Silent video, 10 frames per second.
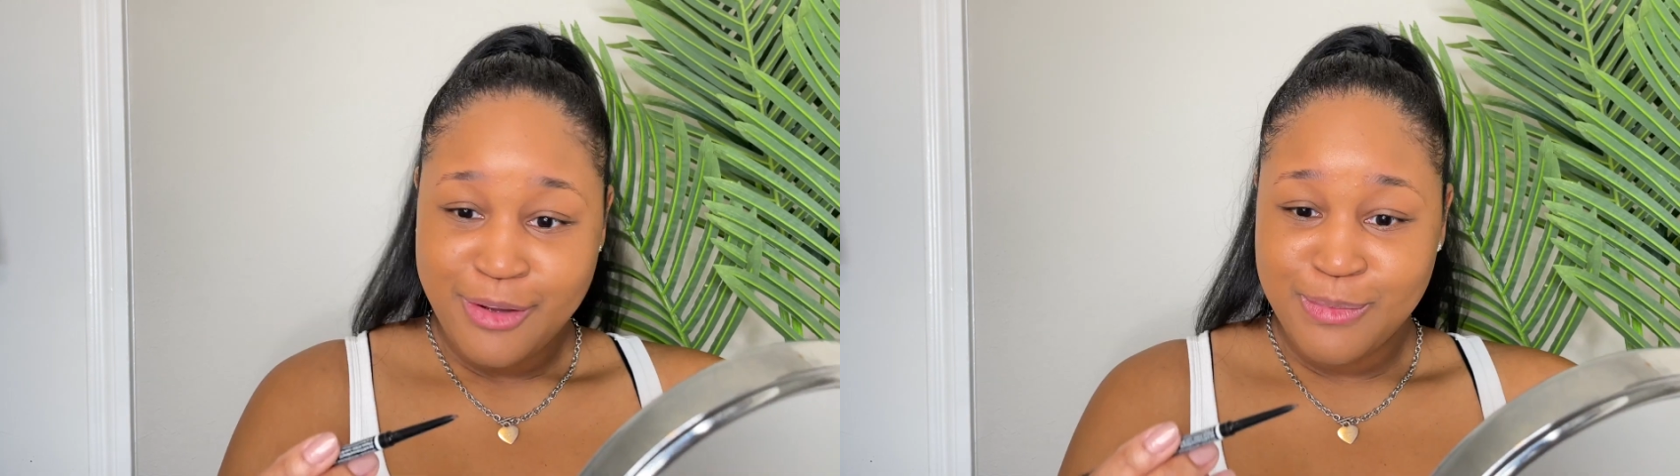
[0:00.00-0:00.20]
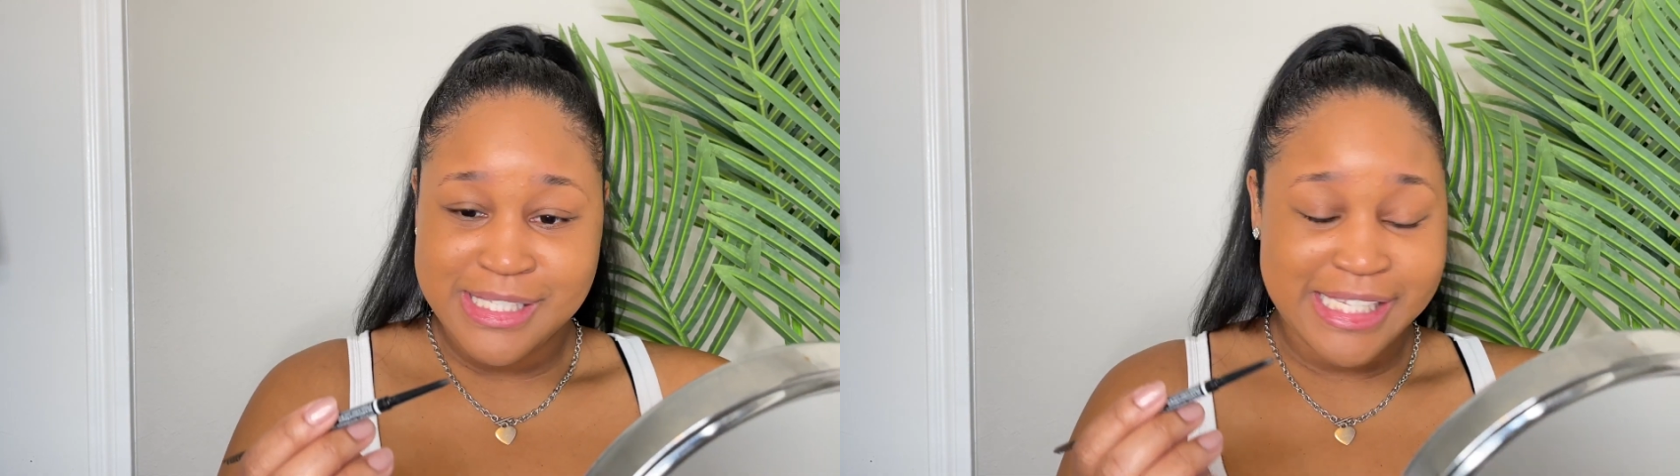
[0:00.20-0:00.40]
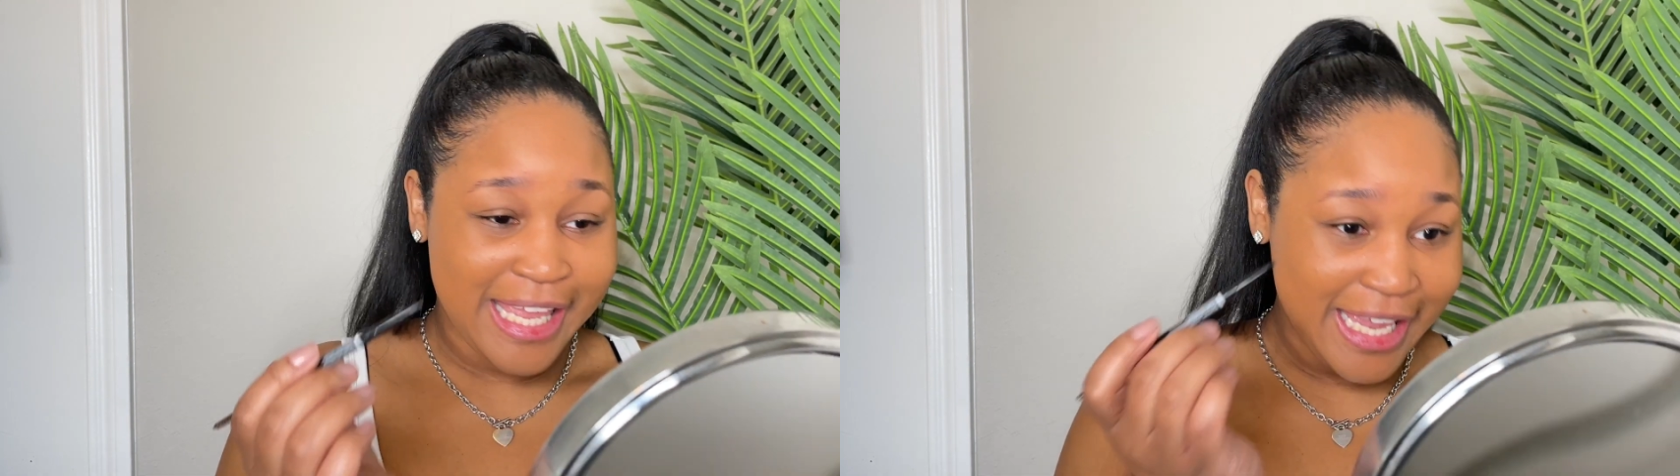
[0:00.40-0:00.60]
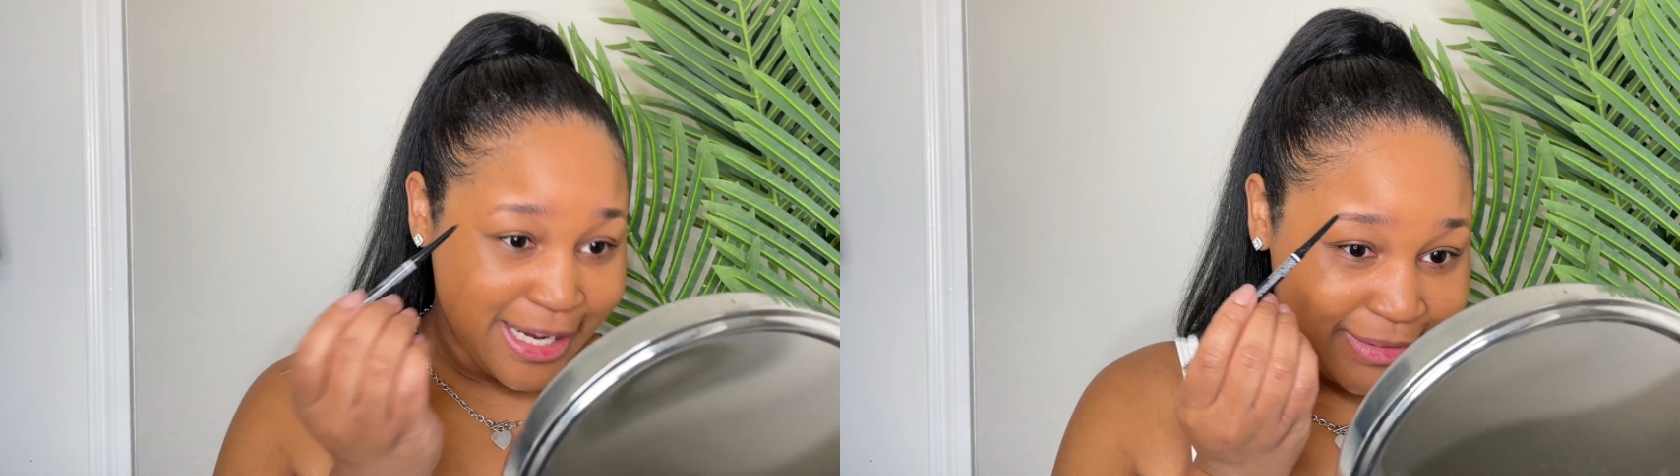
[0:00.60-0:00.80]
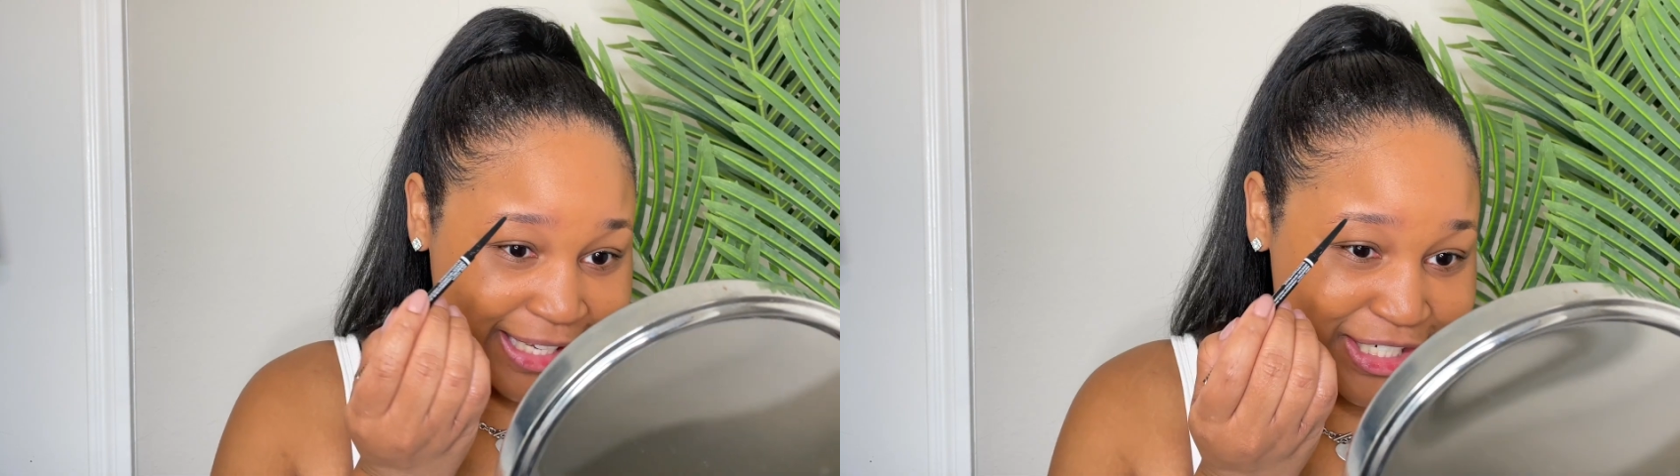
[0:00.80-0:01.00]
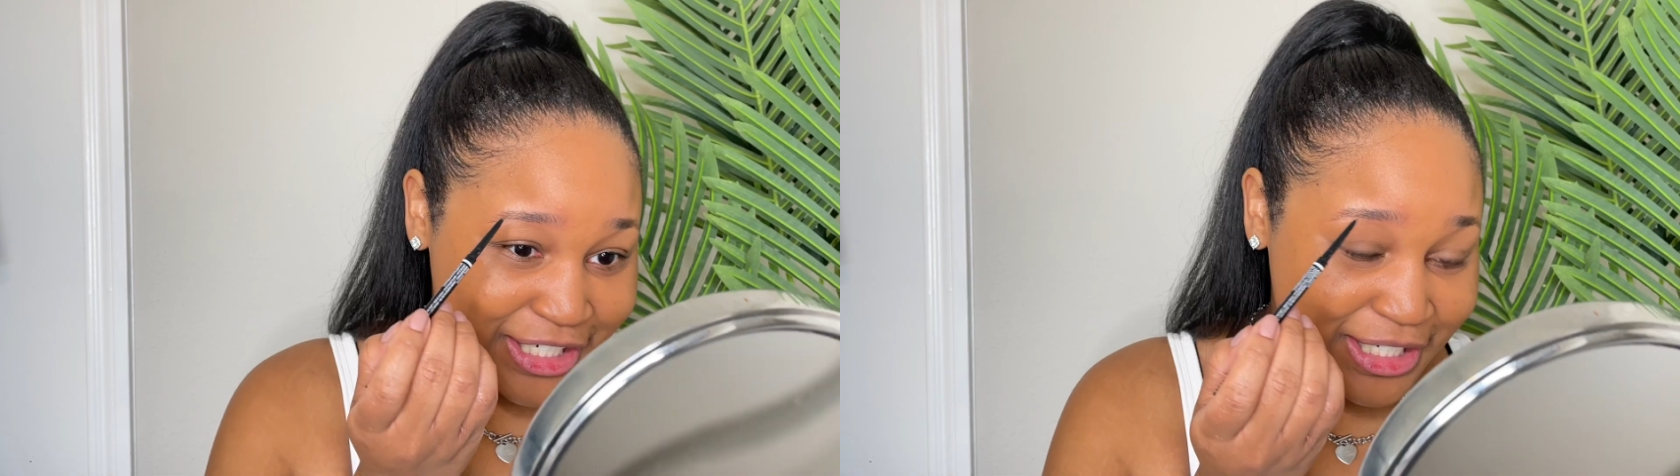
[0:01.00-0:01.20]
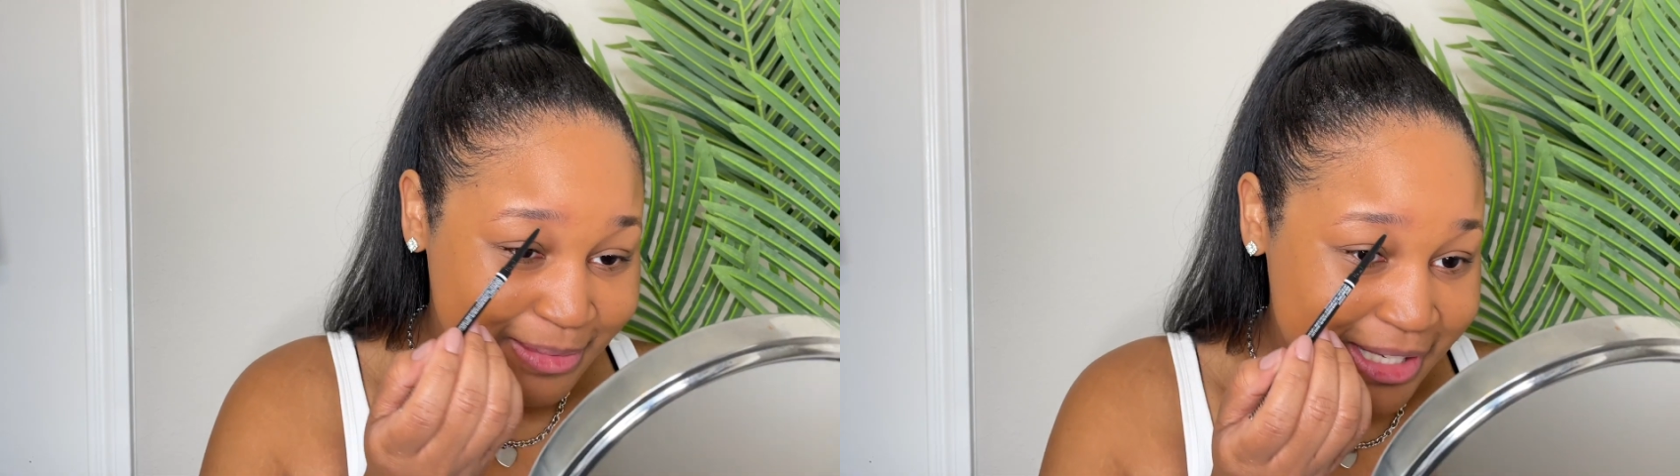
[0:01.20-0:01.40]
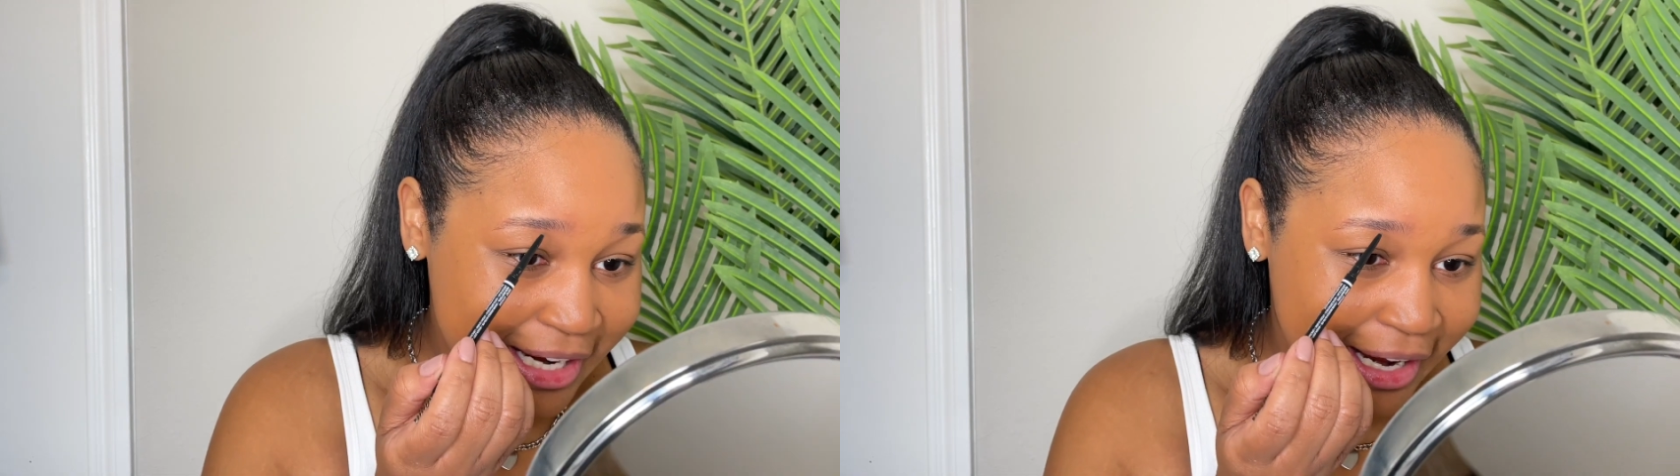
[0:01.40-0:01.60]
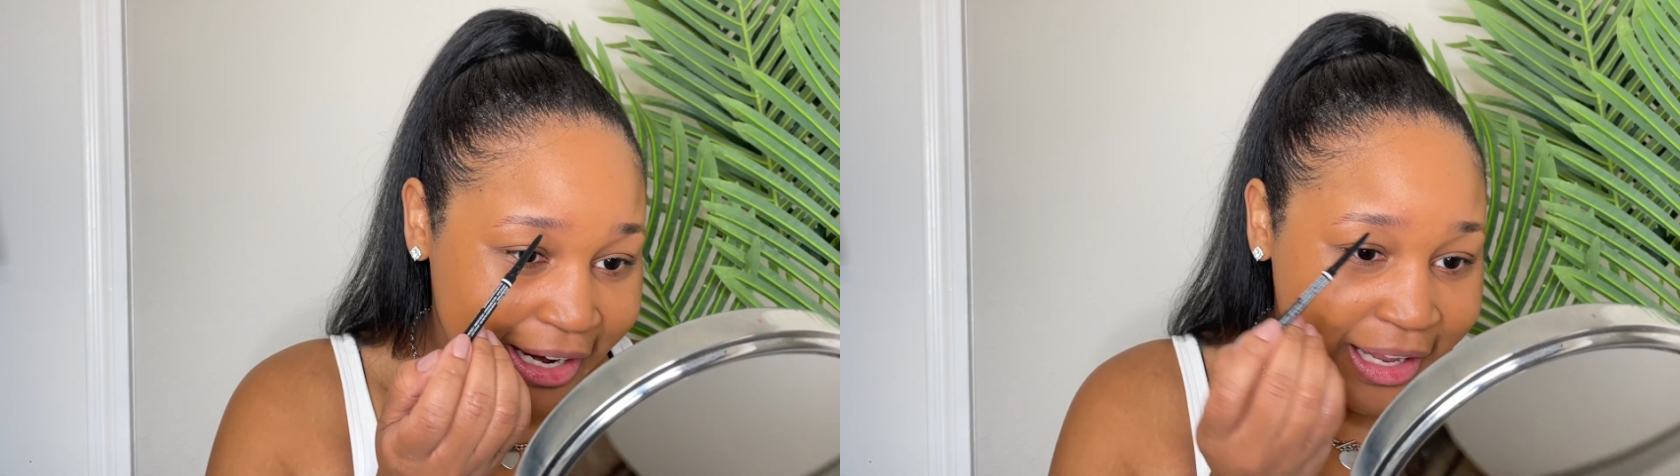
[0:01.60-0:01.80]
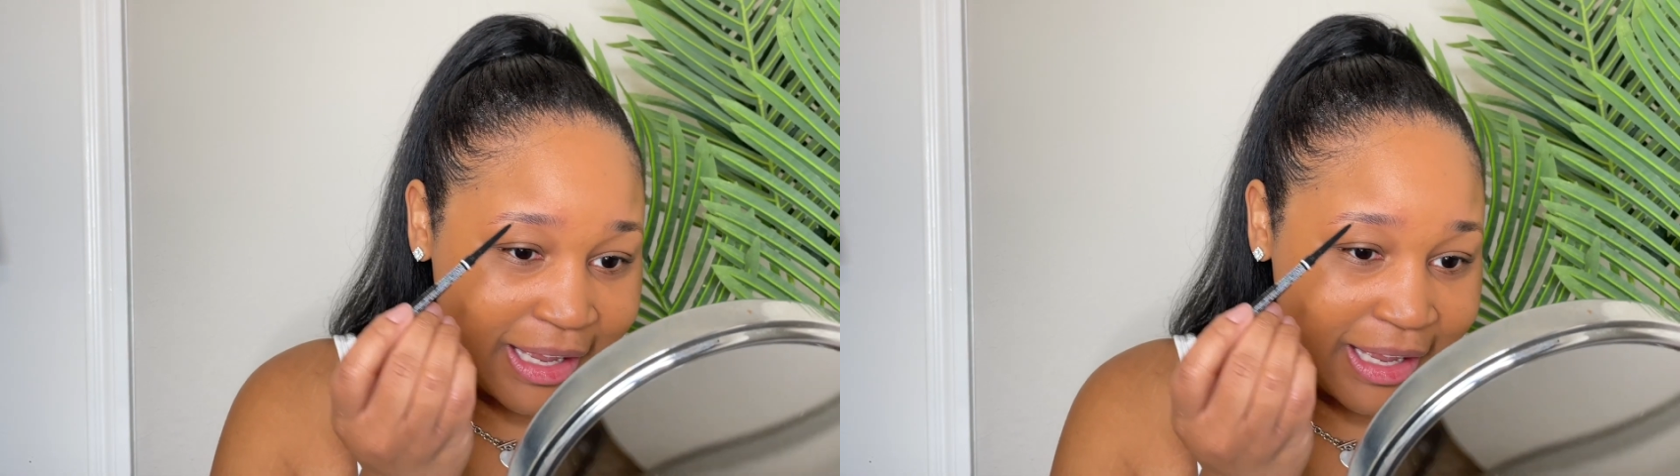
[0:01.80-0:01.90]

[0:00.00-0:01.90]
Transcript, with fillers: What's the kin relationship today?